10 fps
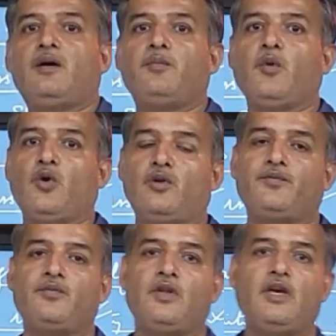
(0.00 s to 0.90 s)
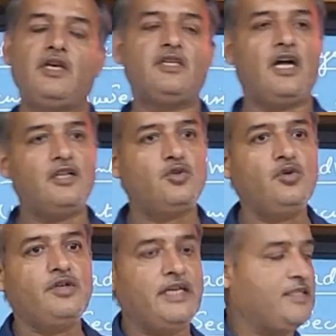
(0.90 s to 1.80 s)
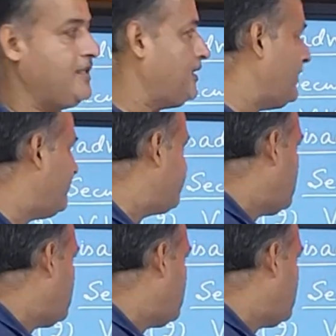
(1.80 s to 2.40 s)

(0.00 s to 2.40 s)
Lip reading: mode is also necessary.